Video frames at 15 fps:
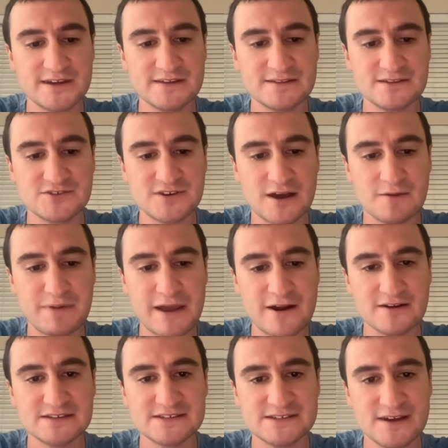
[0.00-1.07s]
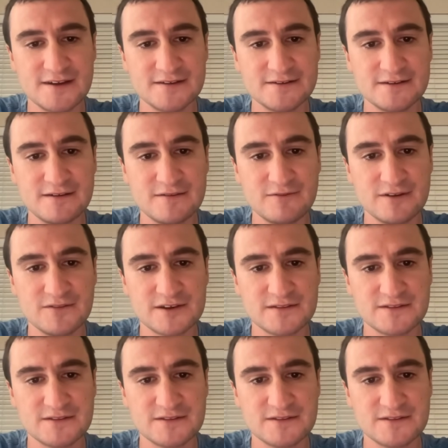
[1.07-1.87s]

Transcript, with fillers: at the job Perry's done and I look